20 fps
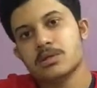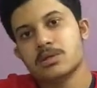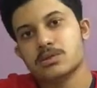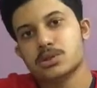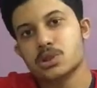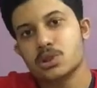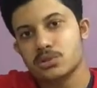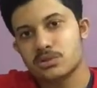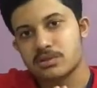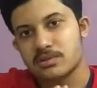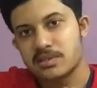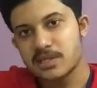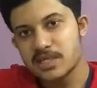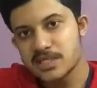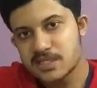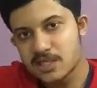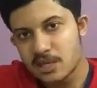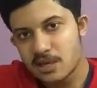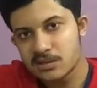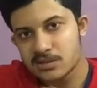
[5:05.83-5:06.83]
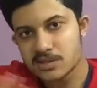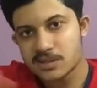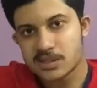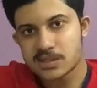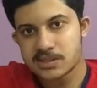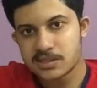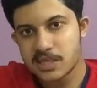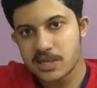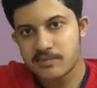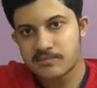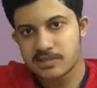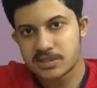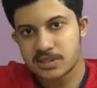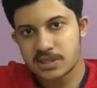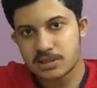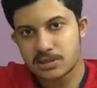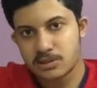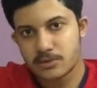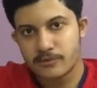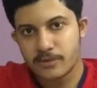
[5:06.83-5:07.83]
So, these are all the things can be
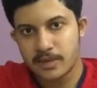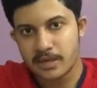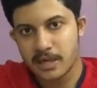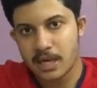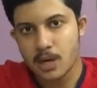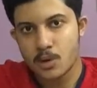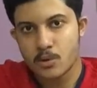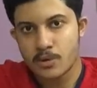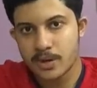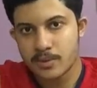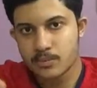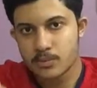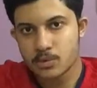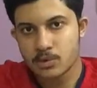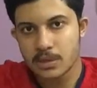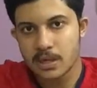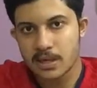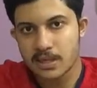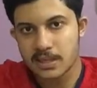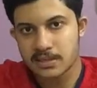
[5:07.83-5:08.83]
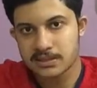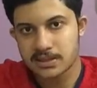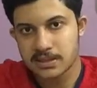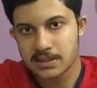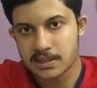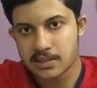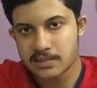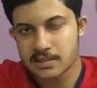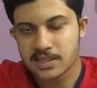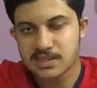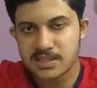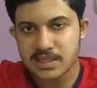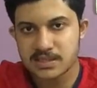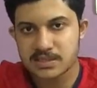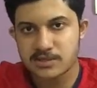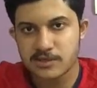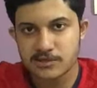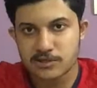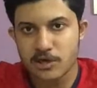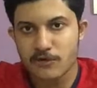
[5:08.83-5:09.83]
seen through when Rahu and Moon are conjected in the
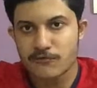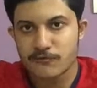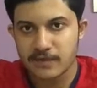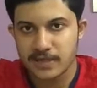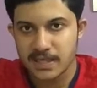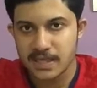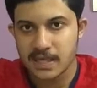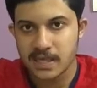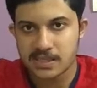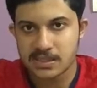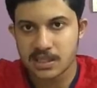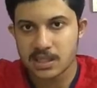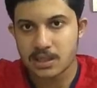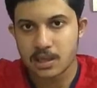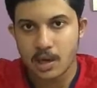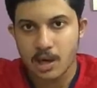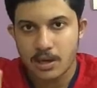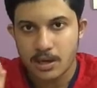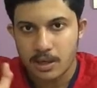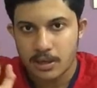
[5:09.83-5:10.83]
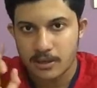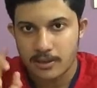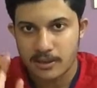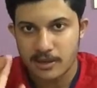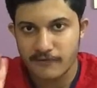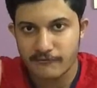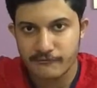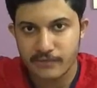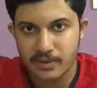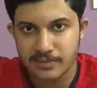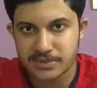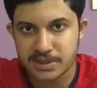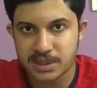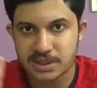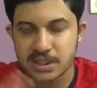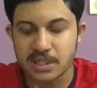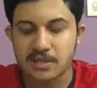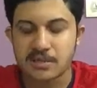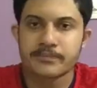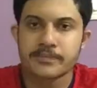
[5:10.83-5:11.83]
6th house of D9 chart or
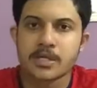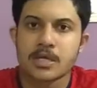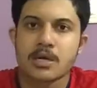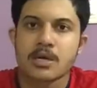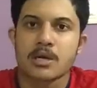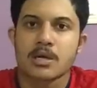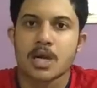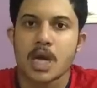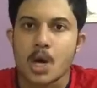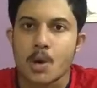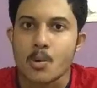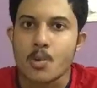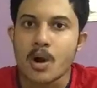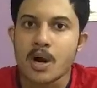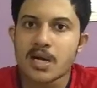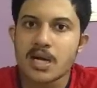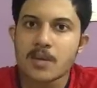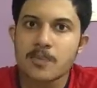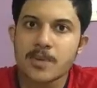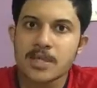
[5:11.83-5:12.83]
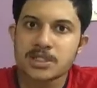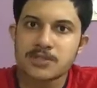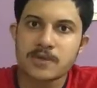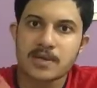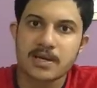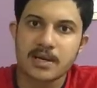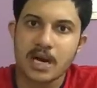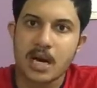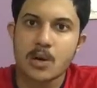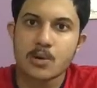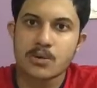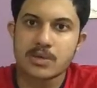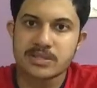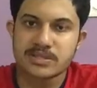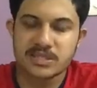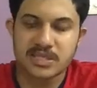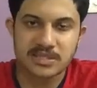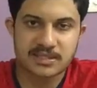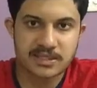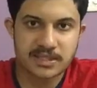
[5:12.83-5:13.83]
Navamsa chart. Now, what happens when Rahu
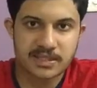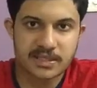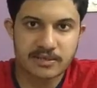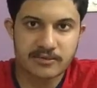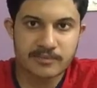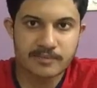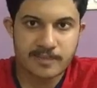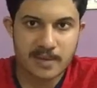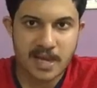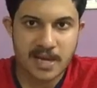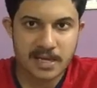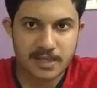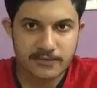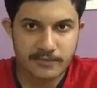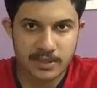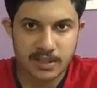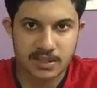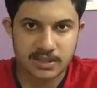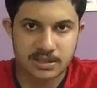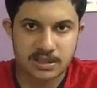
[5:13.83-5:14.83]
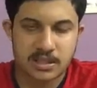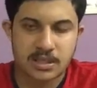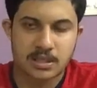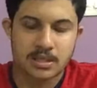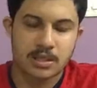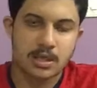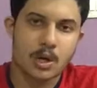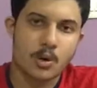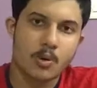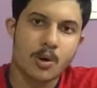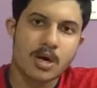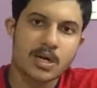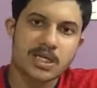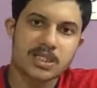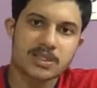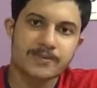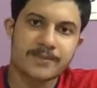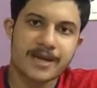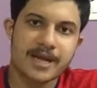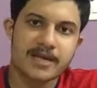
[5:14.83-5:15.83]
is conjected with planet Venus? Now, what
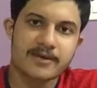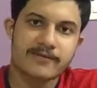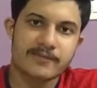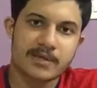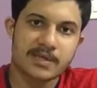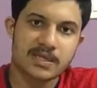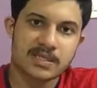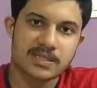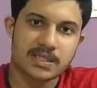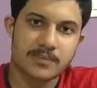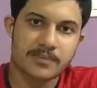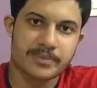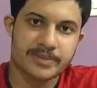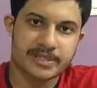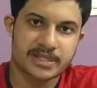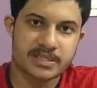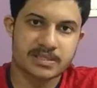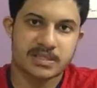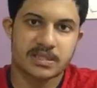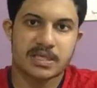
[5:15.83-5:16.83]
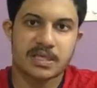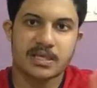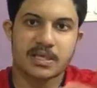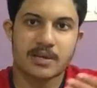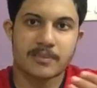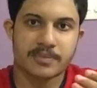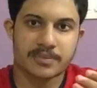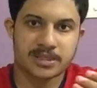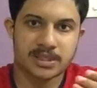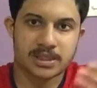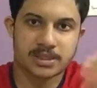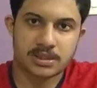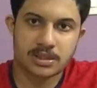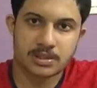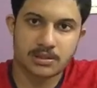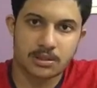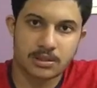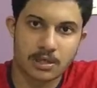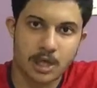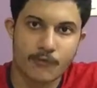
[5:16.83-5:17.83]
does planet Venus represents? It represents
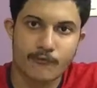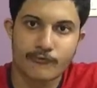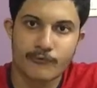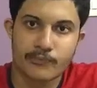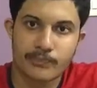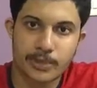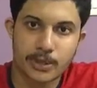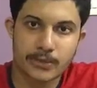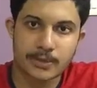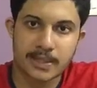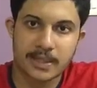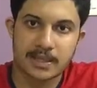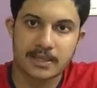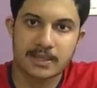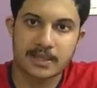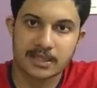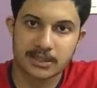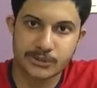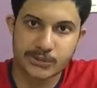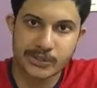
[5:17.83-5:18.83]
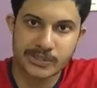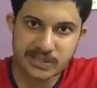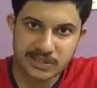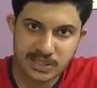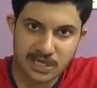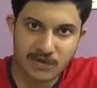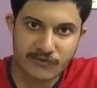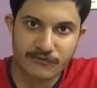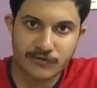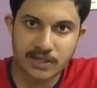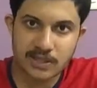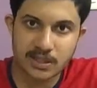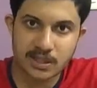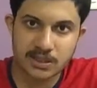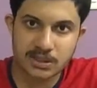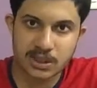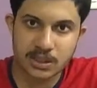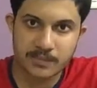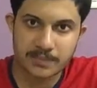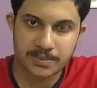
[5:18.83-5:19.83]
love, beauty, luxurious life. It
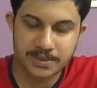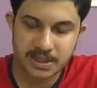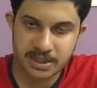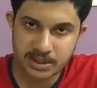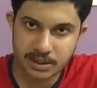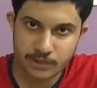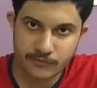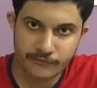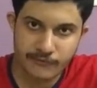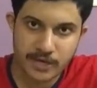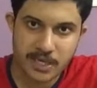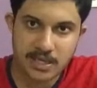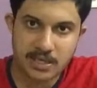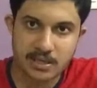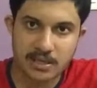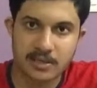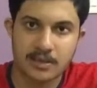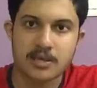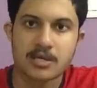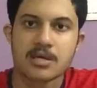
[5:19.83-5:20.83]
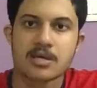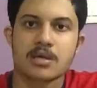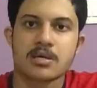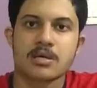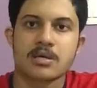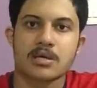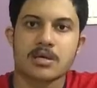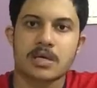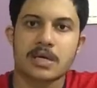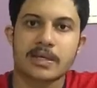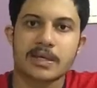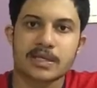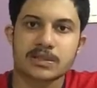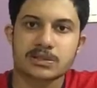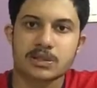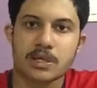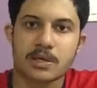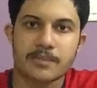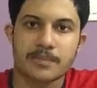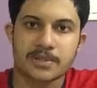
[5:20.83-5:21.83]
also represents your vehicle. It
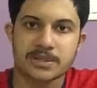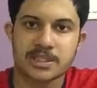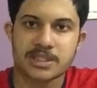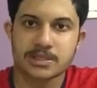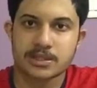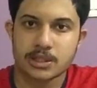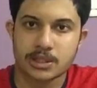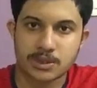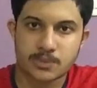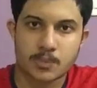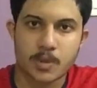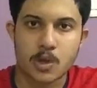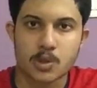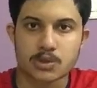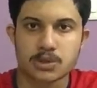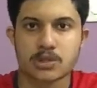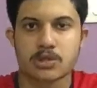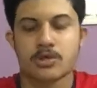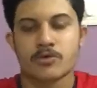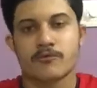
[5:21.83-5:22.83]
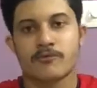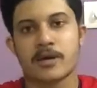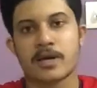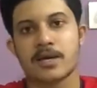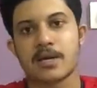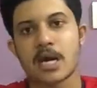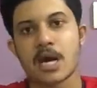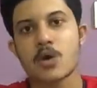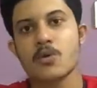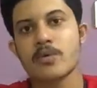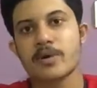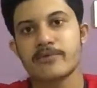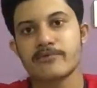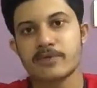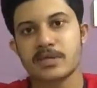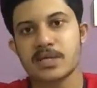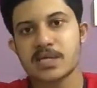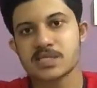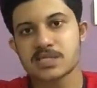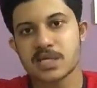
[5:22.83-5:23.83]
also represents your spouse. When Rahu and
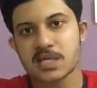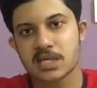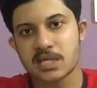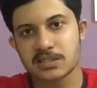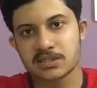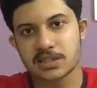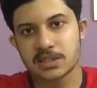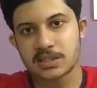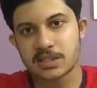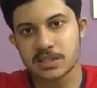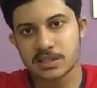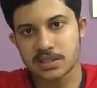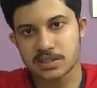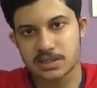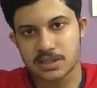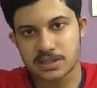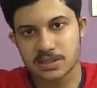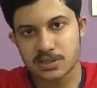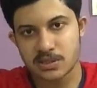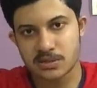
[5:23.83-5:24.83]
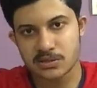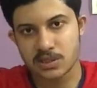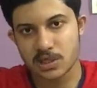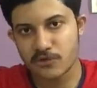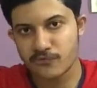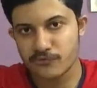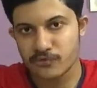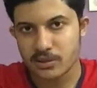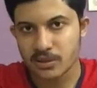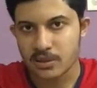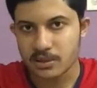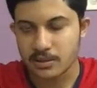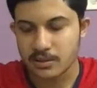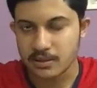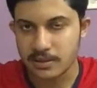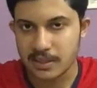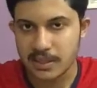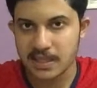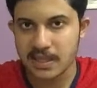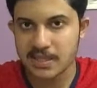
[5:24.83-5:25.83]
Venus are conjected in the 6th house of
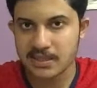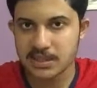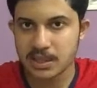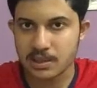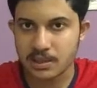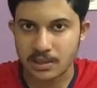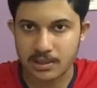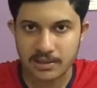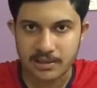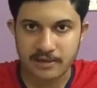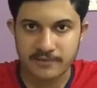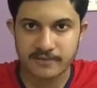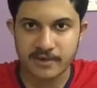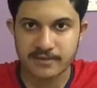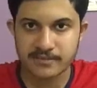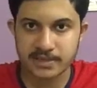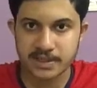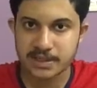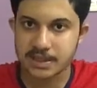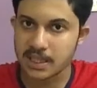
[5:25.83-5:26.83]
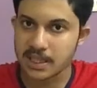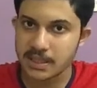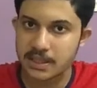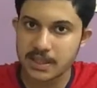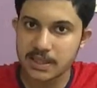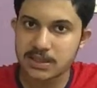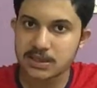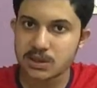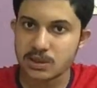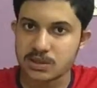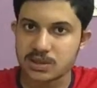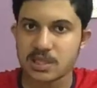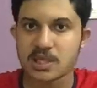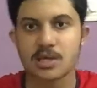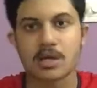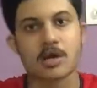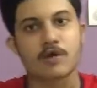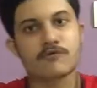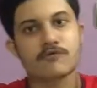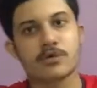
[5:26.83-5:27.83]
D9 chart or Navamsa chart, it shows
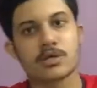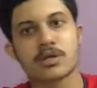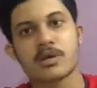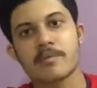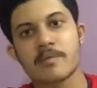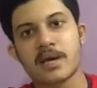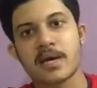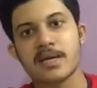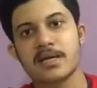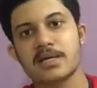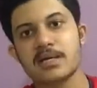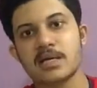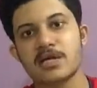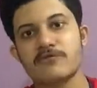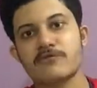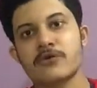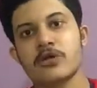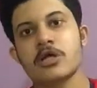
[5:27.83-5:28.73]
that after your married life,